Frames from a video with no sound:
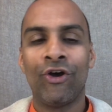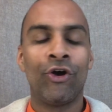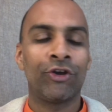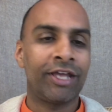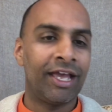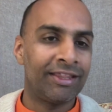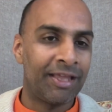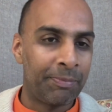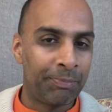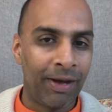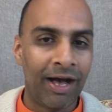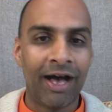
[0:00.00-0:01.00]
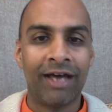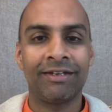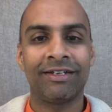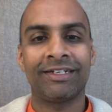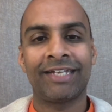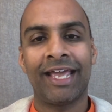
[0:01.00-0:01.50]
Okay, their
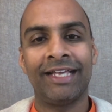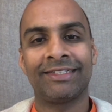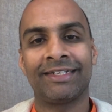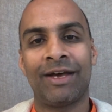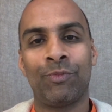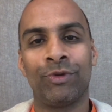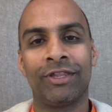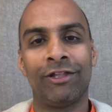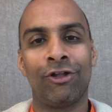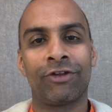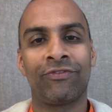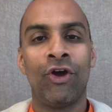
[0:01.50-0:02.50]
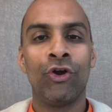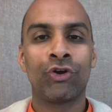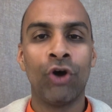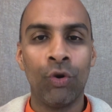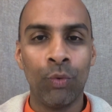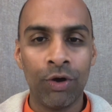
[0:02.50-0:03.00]
partner takes it up with a lot of
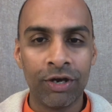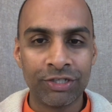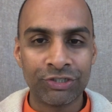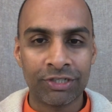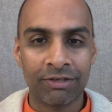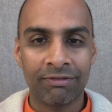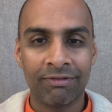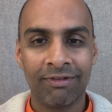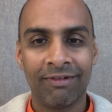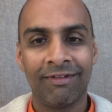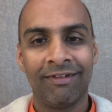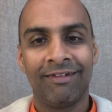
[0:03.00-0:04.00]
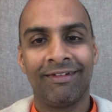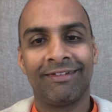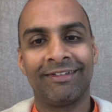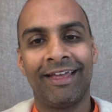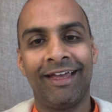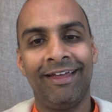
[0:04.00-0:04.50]
coercion.
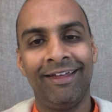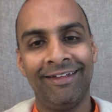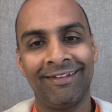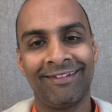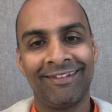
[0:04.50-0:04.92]
Yeah.